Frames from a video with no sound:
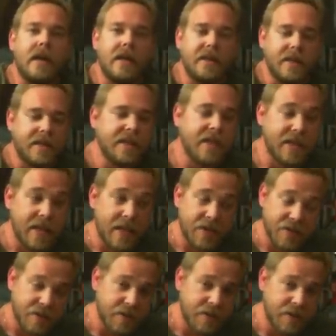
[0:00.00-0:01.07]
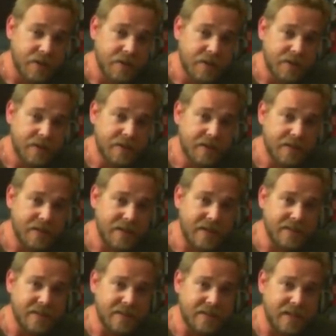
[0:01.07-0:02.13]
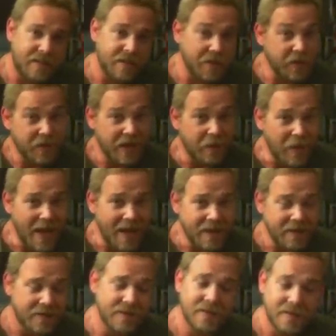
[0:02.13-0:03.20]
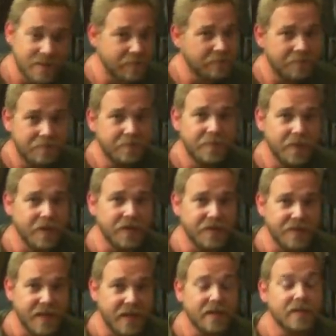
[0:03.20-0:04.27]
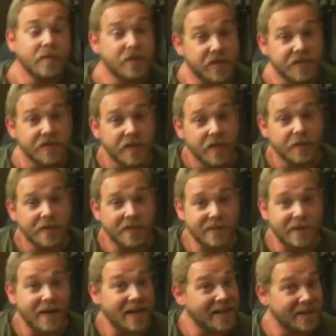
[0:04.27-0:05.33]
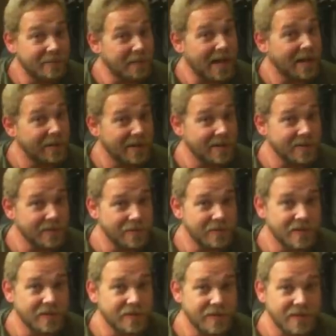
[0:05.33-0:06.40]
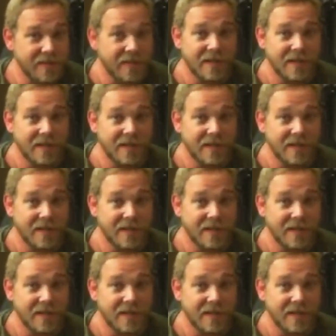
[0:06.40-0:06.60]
The thin nature lends itself, you know, you get wet, you can see, which is another reason why I didn't buy one of the swimsuits.